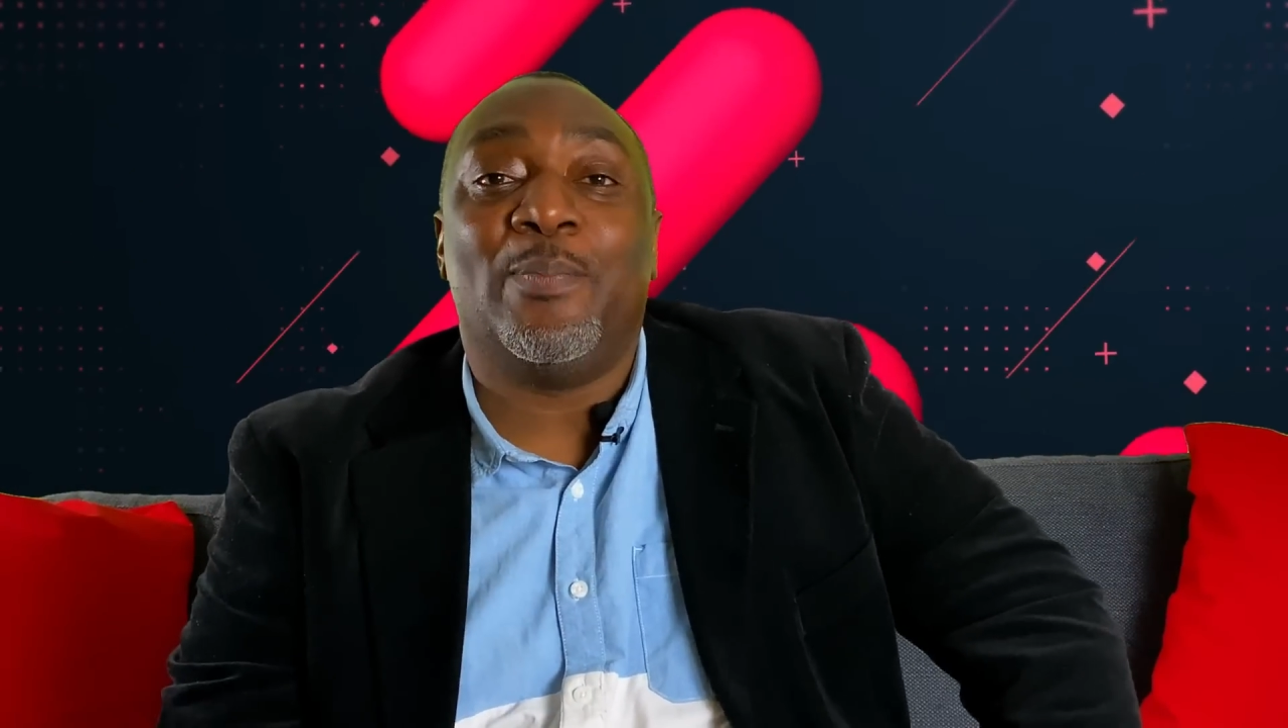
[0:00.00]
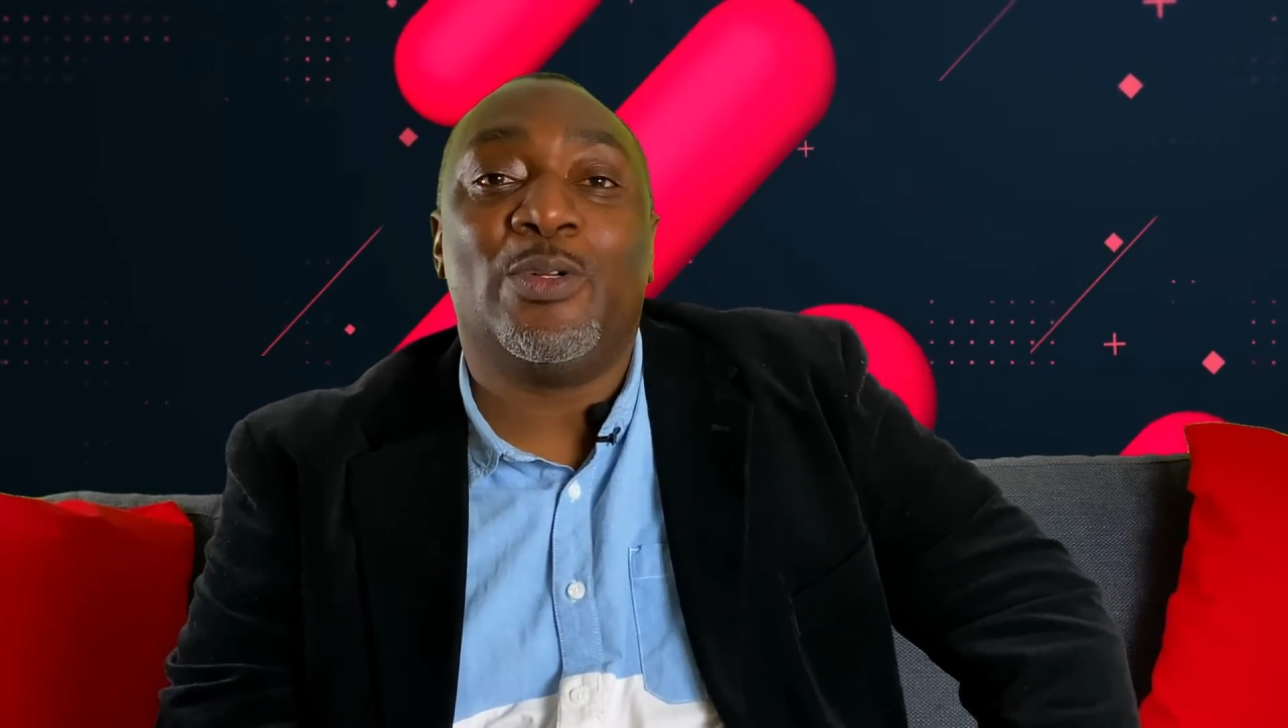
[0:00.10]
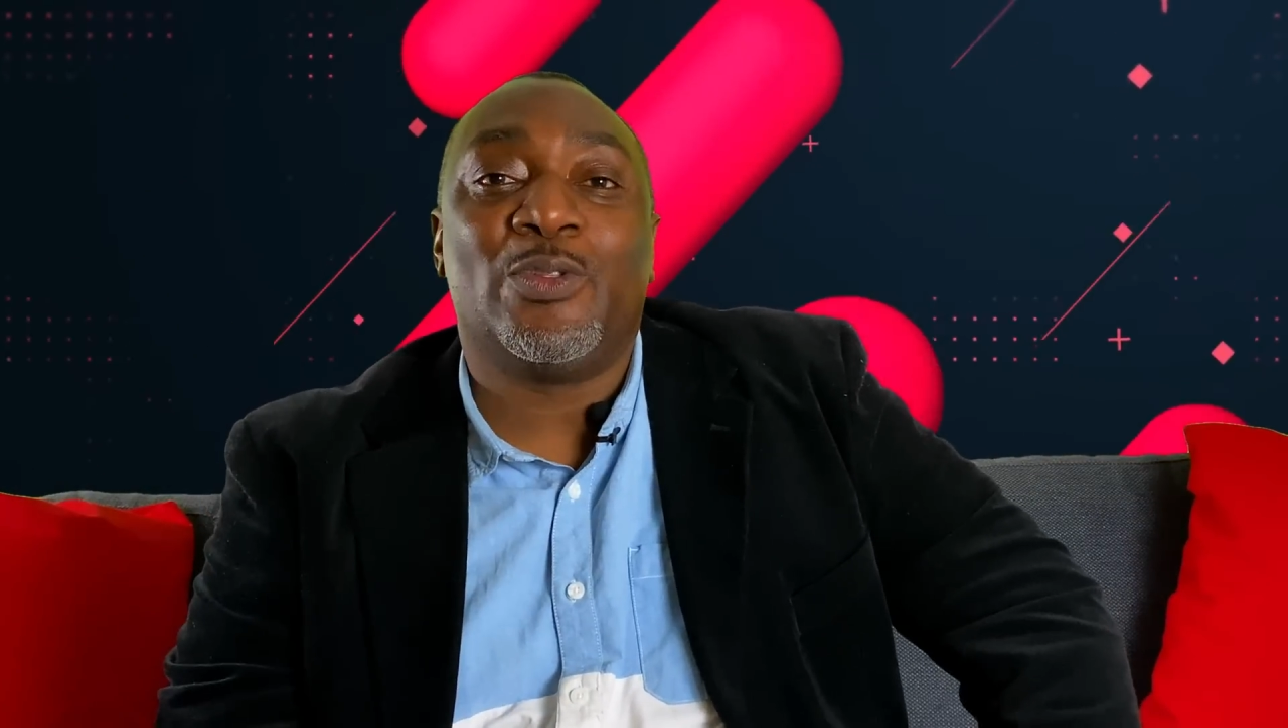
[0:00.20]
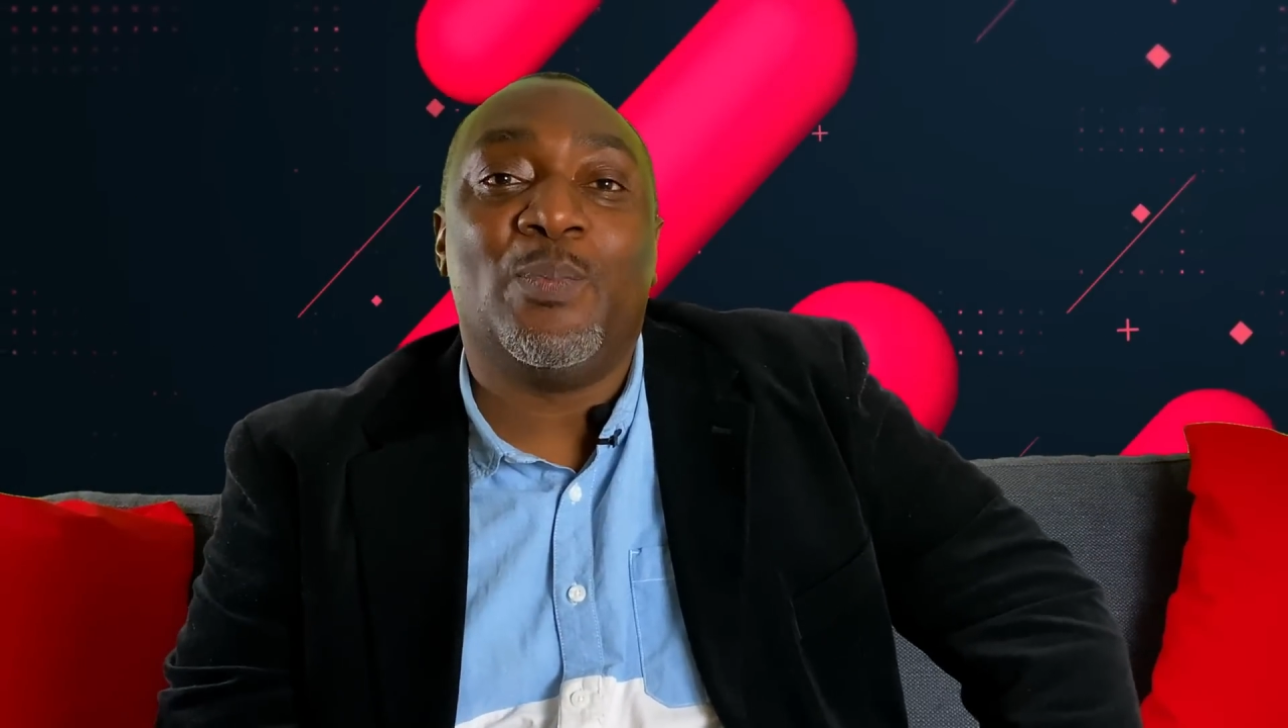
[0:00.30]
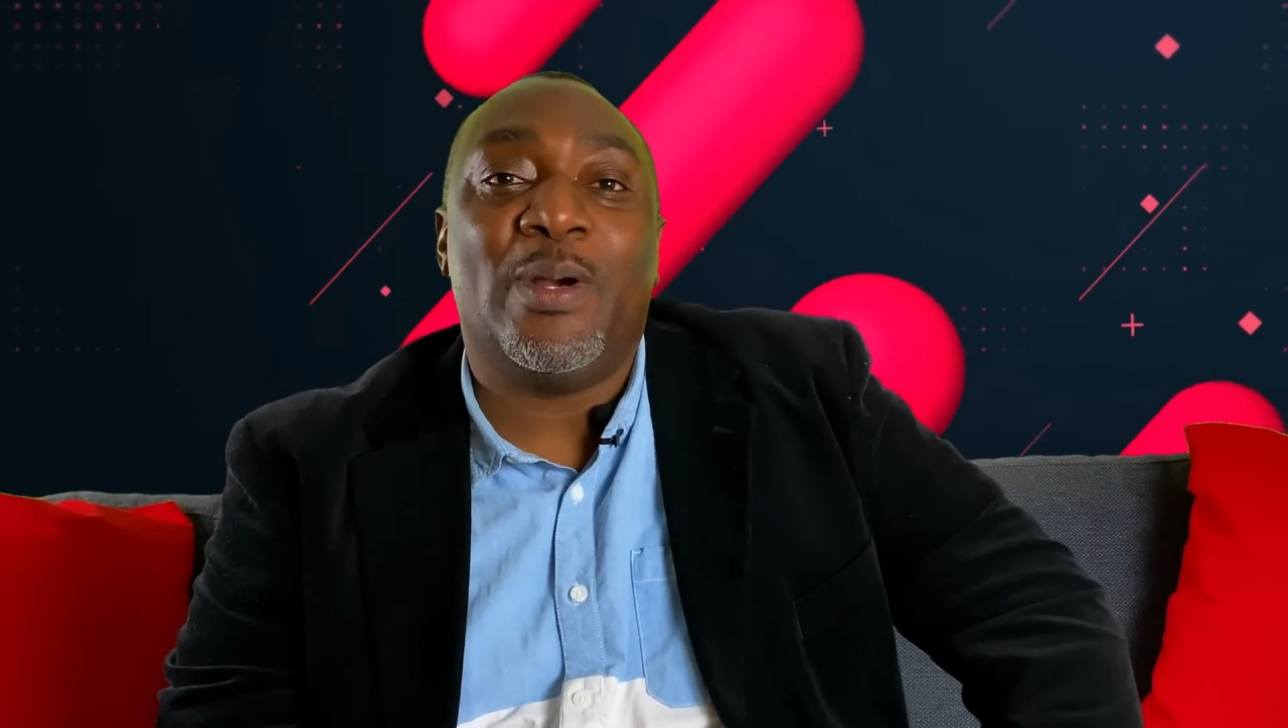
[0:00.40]

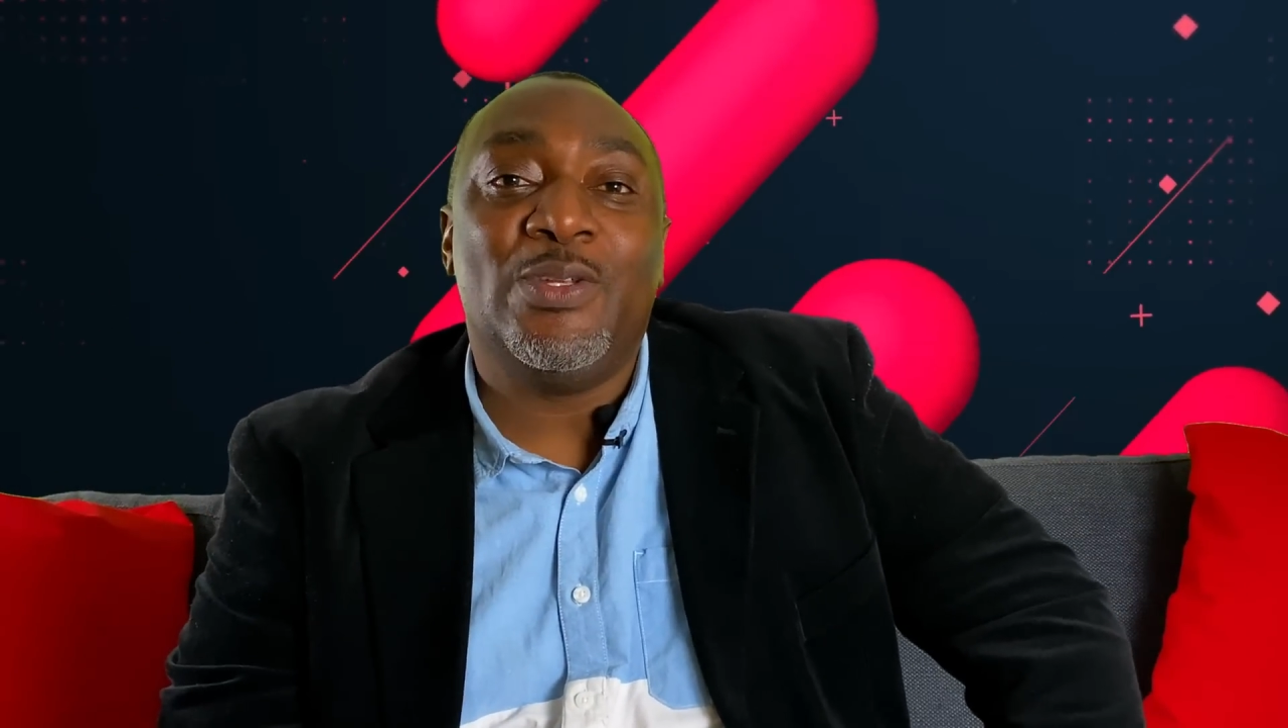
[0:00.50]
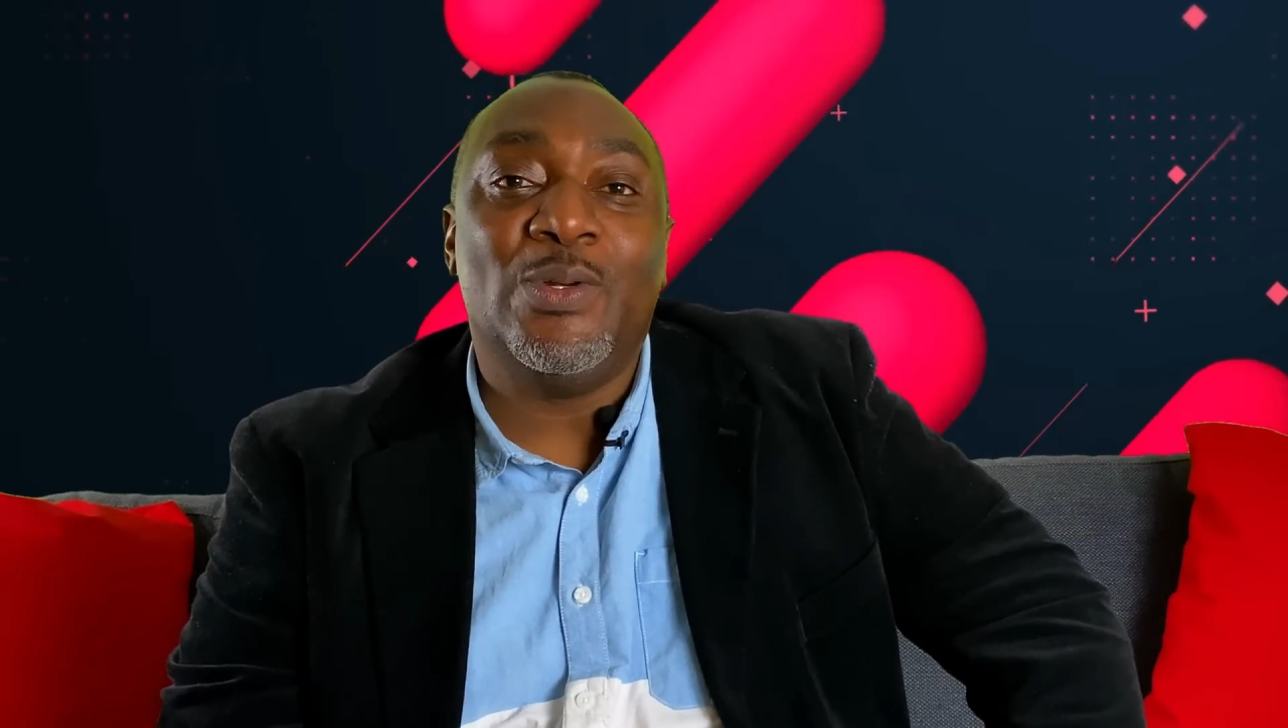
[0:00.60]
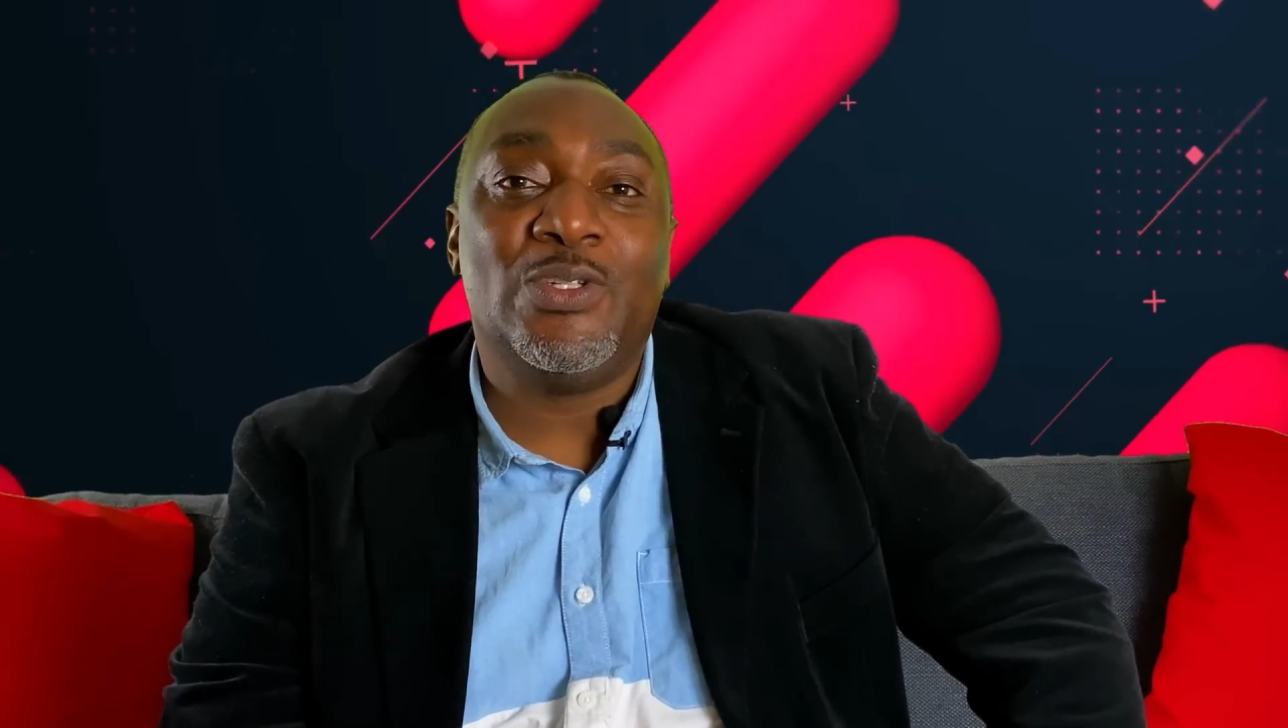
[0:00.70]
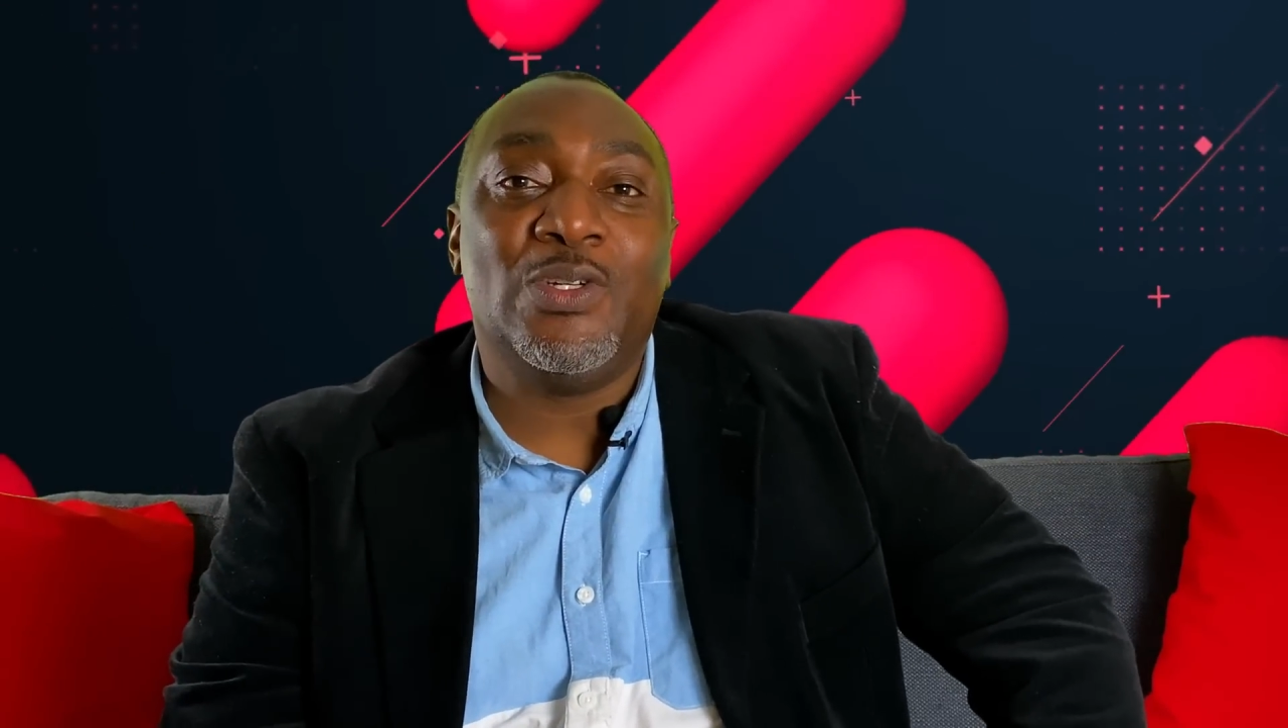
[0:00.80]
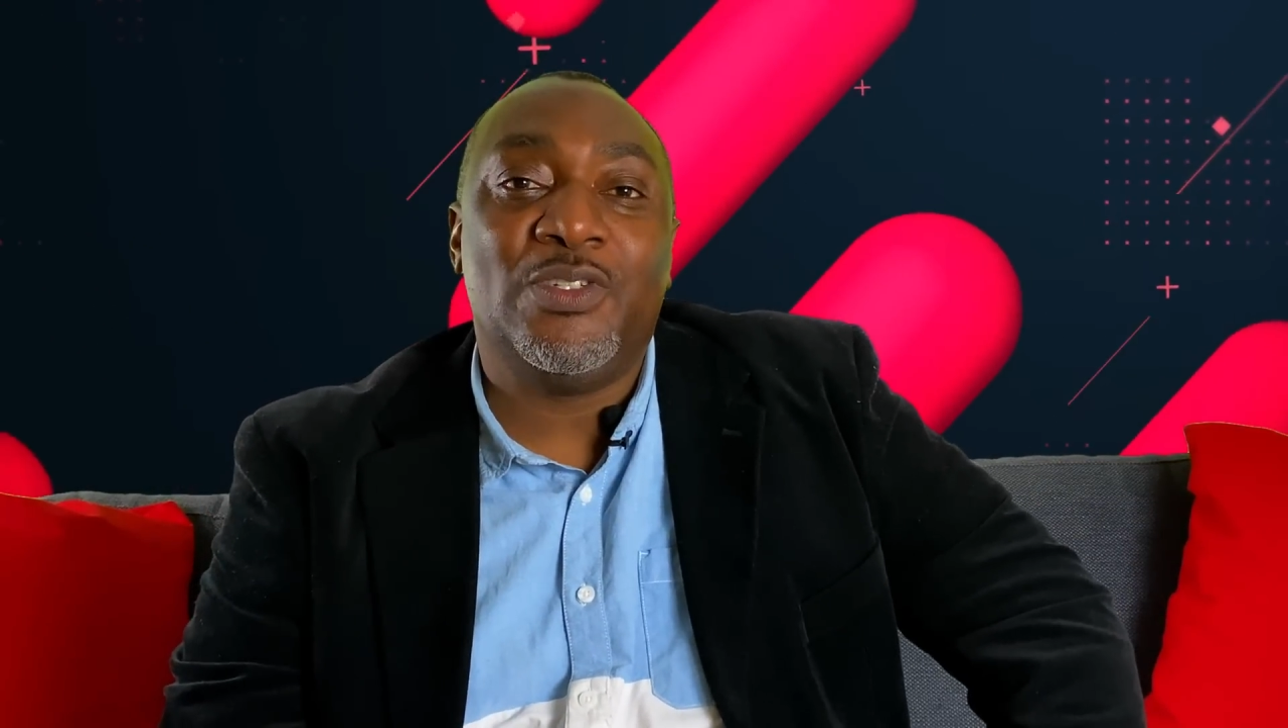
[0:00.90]
onto my
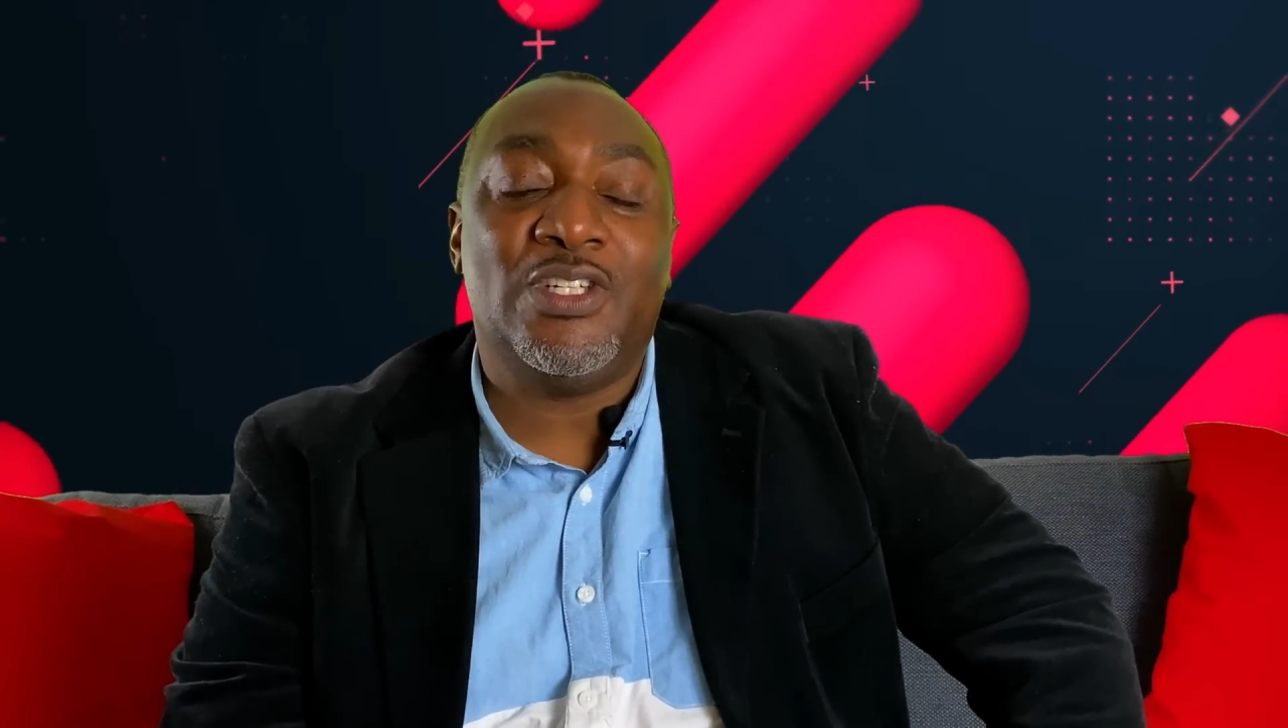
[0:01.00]
YouTube